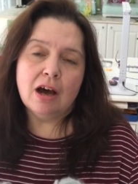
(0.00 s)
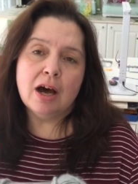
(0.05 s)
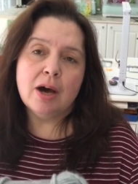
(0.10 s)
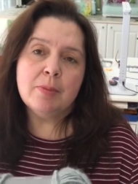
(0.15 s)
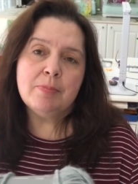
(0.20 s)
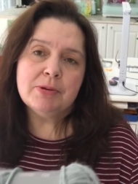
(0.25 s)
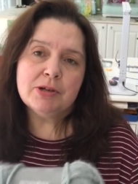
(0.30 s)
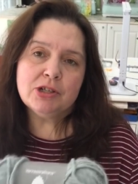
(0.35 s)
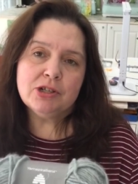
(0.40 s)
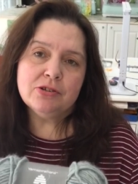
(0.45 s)

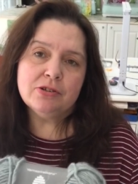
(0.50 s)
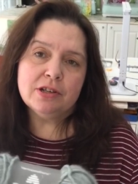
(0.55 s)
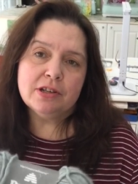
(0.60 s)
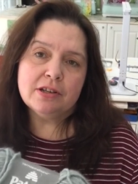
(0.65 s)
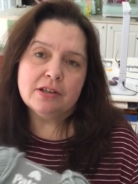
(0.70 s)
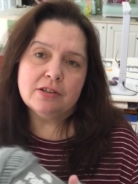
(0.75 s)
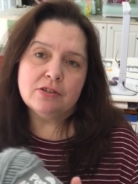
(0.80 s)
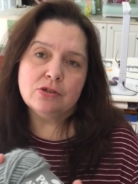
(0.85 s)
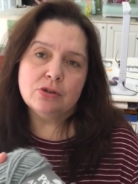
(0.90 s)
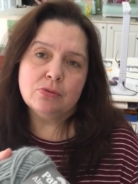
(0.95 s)

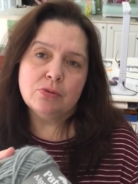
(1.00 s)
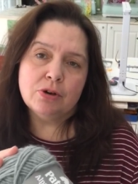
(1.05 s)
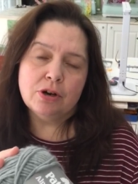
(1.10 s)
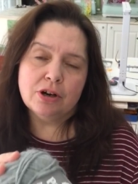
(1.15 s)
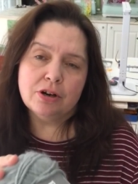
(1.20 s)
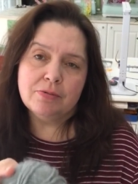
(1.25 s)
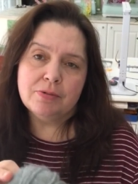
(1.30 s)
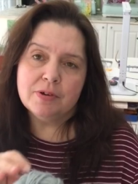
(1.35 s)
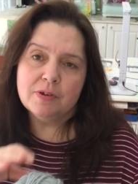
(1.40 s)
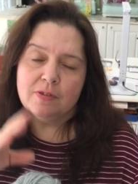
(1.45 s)
opportunity to
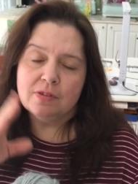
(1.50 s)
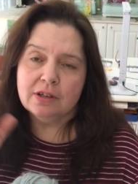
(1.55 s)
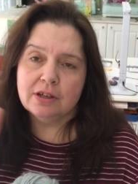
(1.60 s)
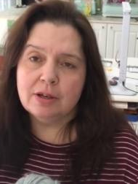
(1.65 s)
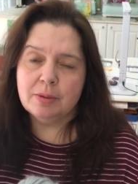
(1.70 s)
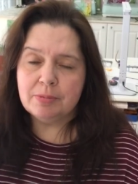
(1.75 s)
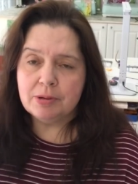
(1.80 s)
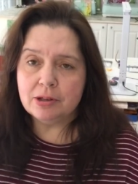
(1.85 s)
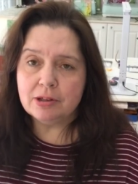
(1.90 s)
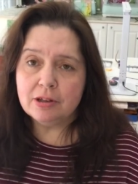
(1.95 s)
work with a
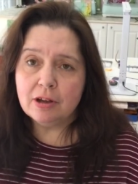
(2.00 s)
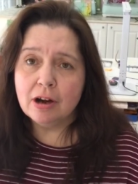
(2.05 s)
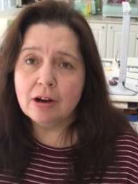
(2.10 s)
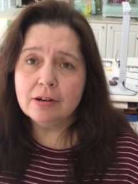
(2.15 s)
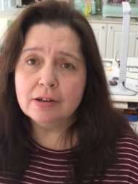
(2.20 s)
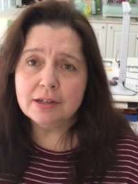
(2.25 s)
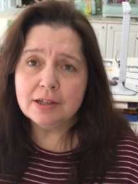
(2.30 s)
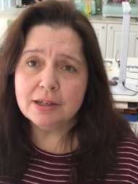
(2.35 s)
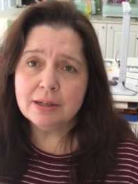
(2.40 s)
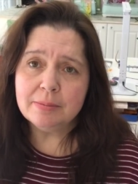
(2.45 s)
couple
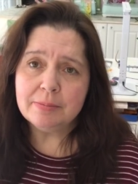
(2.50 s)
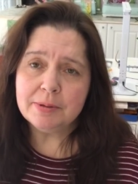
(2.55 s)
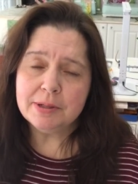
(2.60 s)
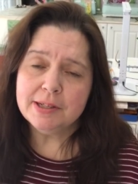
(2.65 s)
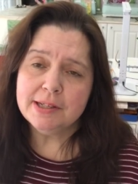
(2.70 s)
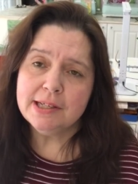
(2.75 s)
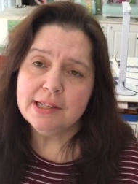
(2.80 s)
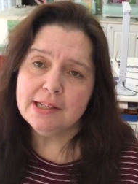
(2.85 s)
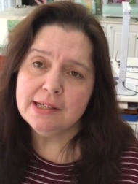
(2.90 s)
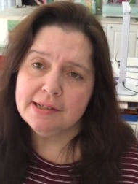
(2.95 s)
yarn
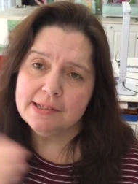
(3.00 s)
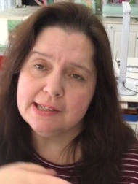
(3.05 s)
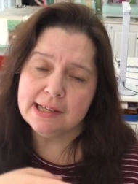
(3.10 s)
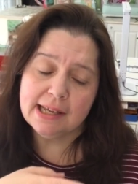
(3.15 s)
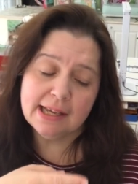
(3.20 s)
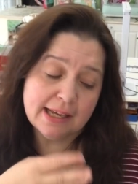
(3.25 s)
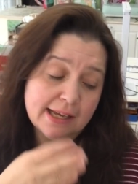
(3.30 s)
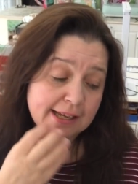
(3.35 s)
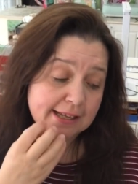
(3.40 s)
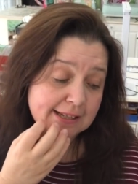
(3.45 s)
companies
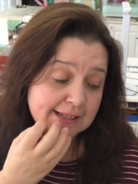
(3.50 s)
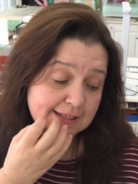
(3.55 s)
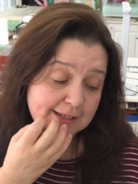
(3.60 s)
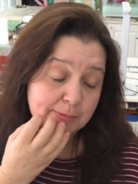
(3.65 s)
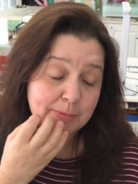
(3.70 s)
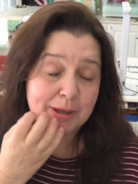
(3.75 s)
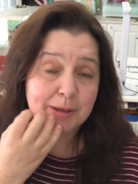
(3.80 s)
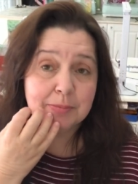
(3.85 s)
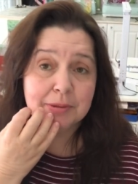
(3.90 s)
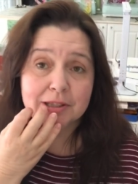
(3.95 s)
and
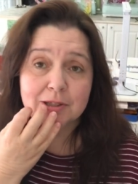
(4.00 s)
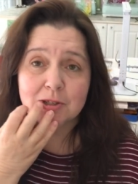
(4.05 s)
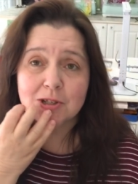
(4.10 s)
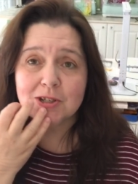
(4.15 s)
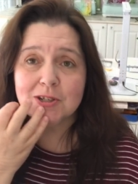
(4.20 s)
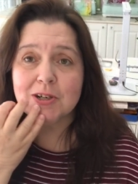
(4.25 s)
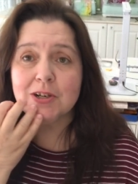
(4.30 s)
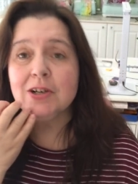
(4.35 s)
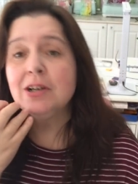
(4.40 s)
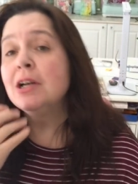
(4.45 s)
this
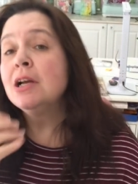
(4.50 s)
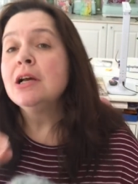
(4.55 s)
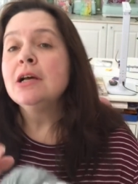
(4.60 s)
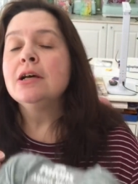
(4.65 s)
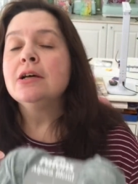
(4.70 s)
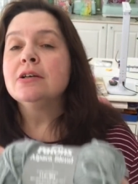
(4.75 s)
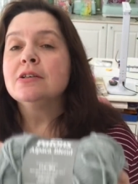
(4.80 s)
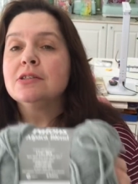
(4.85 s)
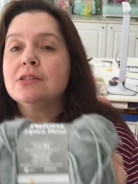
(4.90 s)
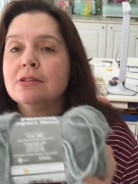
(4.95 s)
publisher.
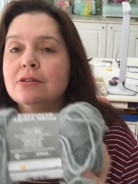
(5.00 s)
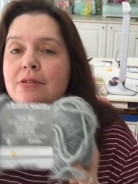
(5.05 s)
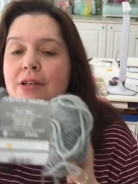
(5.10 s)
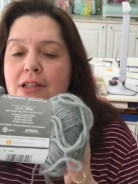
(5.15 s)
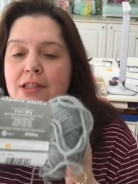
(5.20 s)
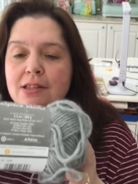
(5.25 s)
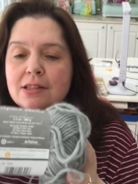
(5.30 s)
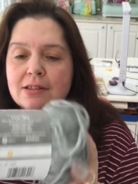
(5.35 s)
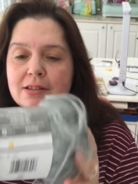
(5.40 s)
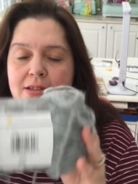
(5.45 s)
So
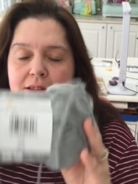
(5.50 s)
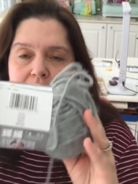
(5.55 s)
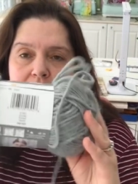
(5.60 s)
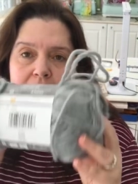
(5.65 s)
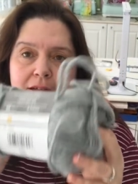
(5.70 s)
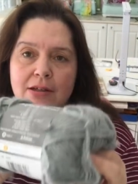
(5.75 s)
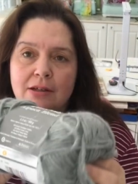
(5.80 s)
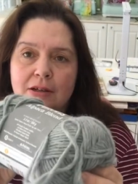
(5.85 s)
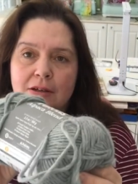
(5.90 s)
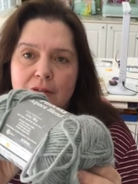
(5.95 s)
that's
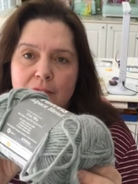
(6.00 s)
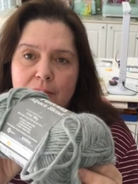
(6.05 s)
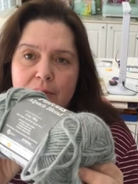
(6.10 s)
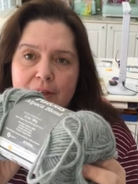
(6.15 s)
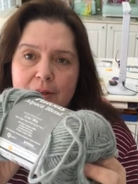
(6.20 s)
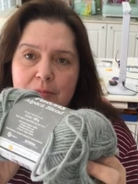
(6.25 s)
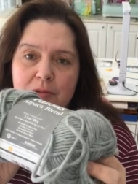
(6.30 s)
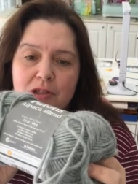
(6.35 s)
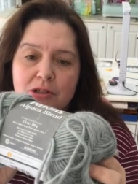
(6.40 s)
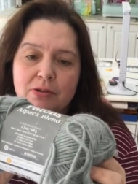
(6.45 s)

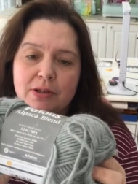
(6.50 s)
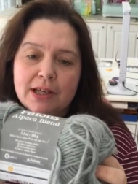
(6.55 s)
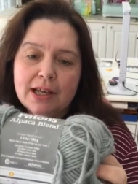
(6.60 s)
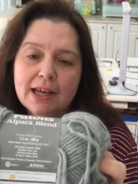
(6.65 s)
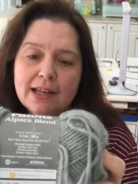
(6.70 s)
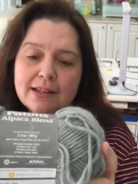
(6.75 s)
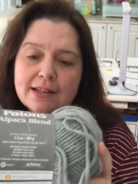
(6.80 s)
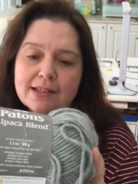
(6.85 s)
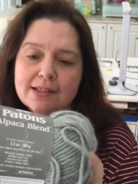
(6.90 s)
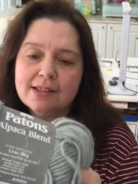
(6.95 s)
what I'm doing.
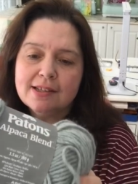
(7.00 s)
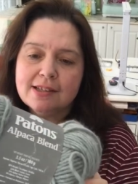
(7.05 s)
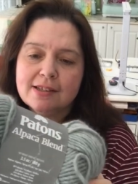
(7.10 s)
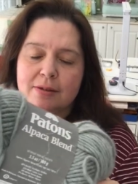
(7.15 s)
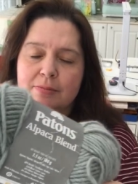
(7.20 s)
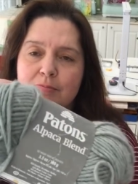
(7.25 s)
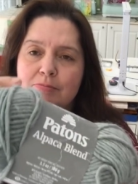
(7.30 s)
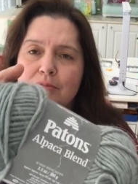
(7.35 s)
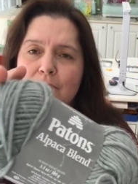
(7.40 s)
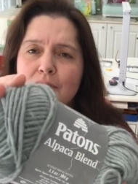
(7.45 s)
And this is
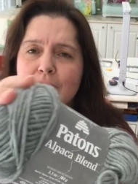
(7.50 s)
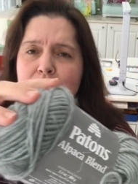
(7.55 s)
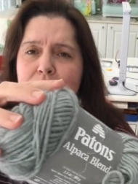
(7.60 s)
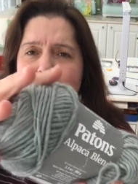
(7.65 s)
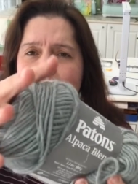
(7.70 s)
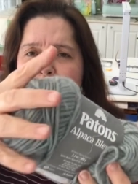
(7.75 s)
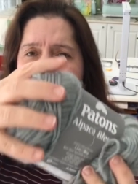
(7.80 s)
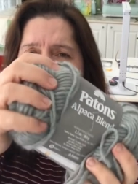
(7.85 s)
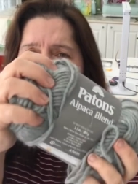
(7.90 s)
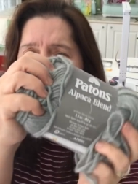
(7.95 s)
some
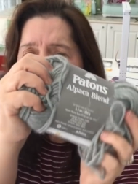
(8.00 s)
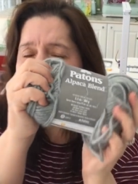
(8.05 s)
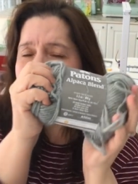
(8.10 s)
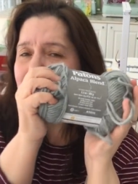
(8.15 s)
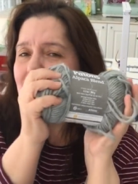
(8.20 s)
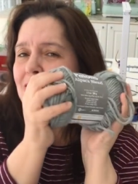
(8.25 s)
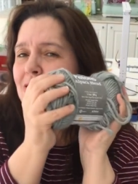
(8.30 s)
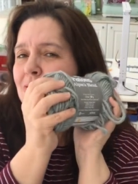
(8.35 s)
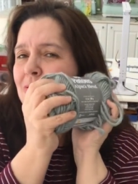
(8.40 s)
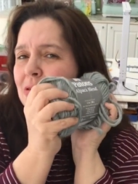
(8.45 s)
beautiful,
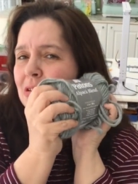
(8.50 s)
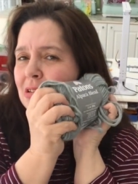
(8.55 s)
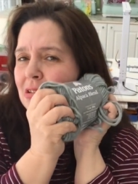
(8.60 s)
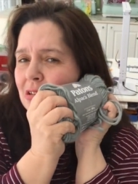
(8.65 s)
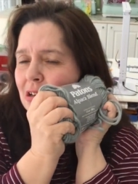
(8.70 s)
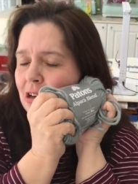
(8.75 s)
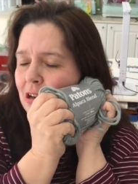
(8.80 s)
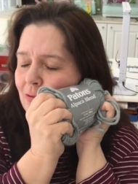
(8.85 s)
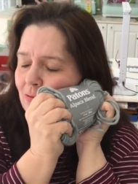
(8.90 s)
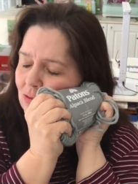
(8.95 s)
so
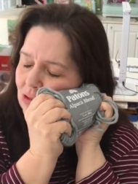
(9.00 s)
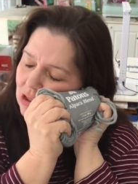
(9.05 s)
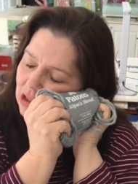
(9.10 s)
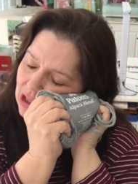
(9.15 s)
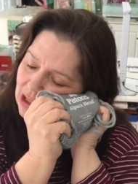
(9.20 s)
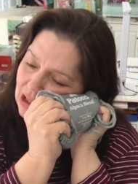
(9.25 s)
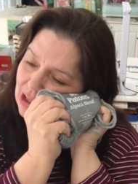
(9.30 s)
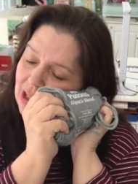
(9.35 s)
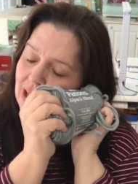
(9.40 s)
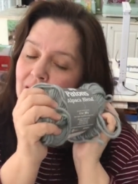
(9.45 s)
soft
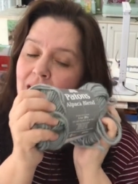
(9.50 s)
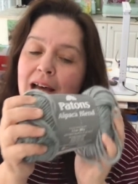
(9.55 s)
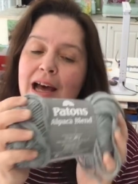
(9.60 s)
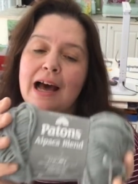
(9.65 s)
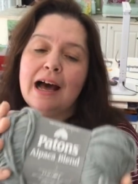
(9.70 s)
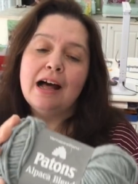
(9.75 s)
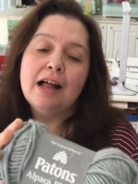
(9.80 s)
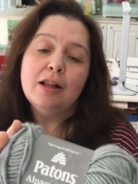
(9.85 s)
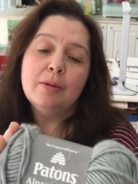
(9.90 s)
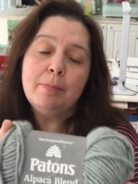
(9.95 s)

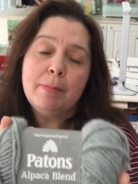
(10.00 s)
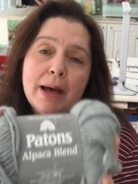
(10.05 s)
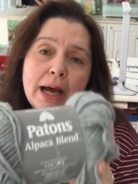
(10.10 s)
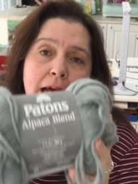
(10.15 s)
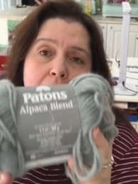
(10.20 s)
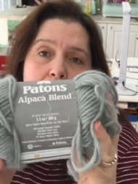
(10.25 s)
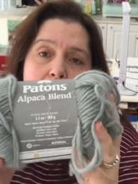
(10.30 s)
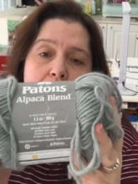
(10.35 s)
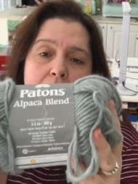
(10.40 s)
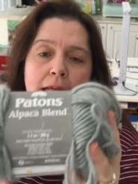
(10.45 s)

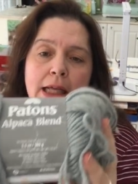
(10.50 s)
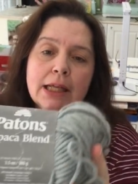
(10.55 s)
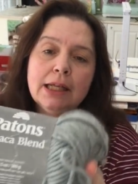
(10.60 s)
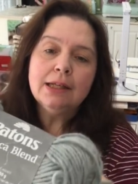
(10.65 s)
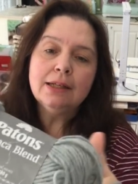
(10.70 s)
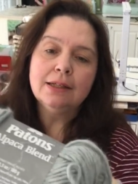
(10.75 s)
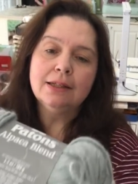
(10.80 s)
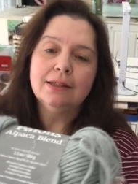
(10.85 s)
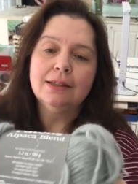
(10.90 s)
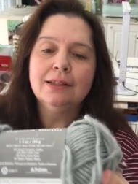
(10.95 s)
alpaca
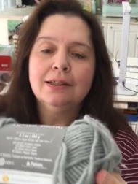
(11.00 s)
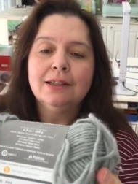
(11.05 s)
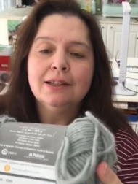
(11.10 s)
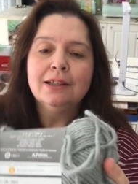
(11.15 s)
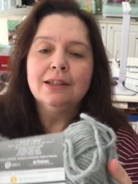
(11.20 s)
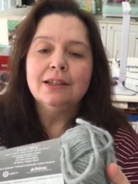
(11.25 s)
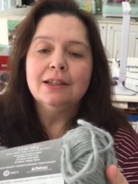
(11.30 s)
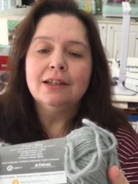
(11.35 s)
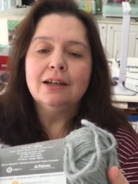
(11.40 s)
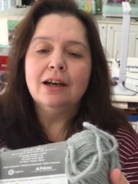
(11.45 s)

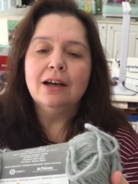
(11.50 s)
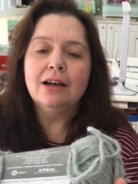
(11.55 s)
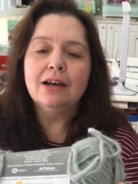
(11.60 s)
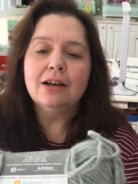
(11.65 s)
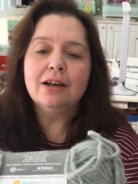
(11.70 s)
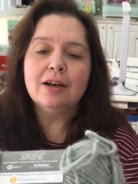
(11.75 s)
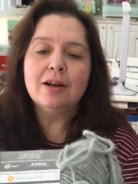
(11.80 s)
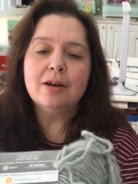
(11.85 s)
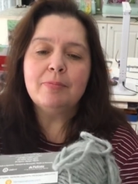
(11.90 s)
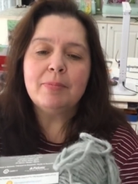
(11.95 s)

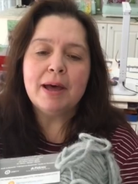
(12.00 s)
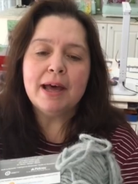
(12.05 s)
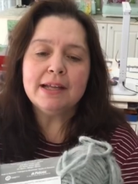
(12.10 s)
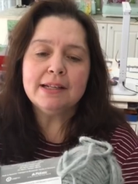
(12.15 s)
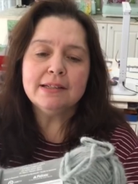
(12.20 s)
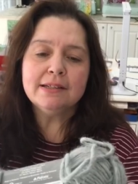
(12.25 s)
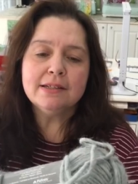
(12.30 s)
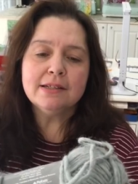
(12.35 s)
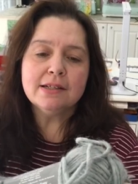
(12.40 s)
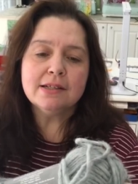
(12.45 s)

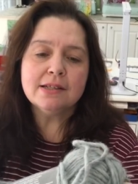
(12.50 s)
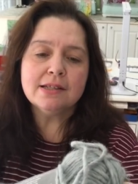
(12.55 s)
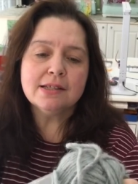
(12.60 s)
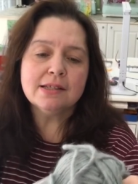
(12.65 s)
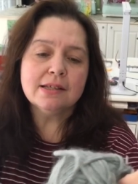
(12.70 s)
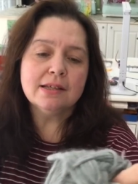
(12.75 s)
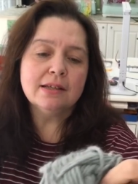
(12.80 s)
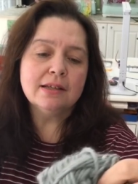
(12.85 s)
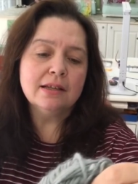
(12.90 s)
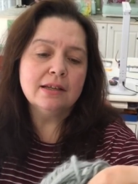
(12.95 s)

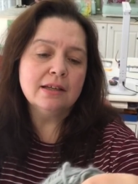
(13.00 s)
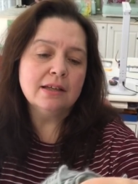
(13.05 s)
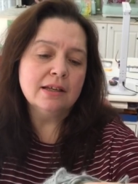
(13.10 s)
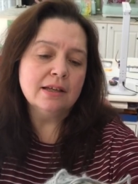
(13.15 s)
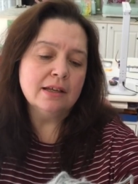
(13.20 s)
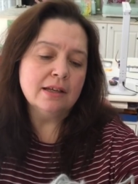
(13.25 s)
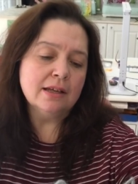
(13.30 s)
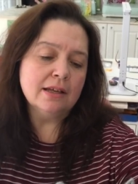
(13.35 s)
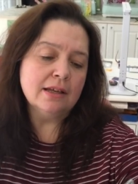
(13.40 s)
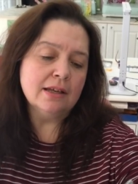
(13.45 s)
patterns.
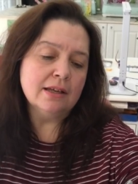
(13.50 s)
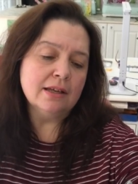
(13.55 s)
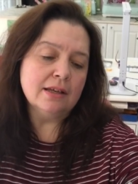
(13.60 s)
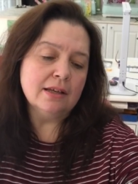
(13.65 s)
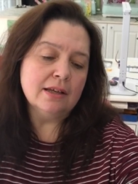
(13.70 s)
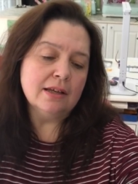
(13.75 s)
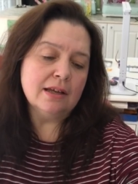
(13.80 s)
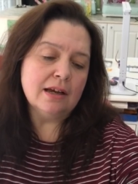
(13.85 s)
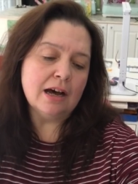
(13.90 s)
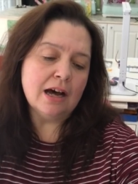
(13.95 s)

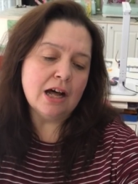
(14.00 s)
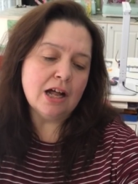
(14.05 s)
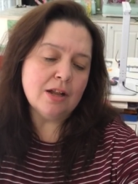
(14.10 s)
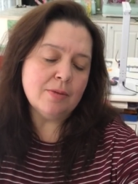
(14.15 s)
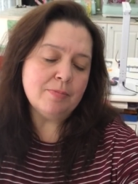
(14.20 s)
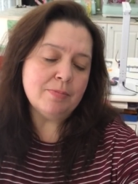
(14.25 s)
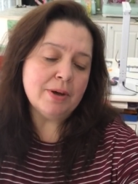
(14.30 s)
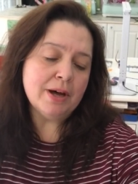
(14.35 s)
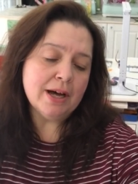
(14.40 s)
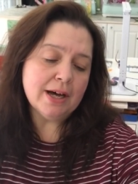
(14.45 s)

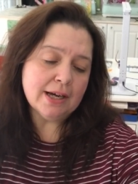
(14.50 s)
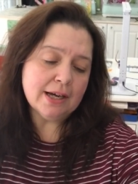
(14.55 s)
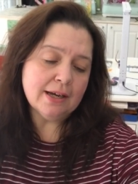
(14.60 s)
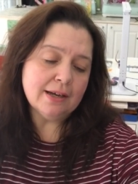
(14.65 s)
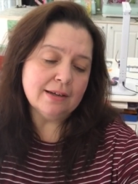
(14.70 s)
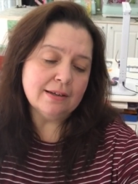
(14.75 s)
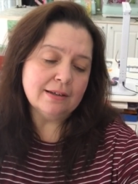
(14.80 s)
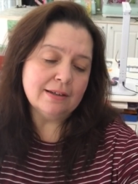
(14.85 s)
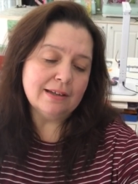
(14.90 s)
Alpaca